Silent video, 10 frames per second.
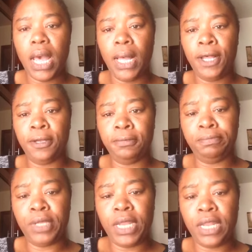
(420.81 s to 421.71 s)

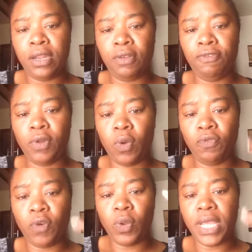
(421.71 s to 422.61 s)
um, and an
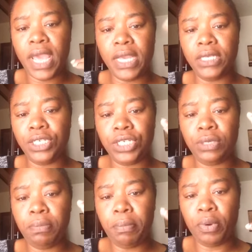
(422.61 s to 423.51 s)

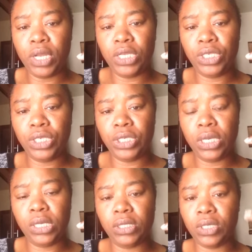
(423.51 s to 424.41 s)
exfoliation brush
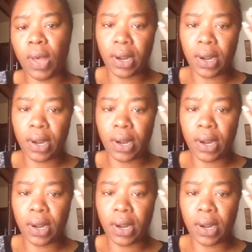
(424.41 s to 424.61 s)
so I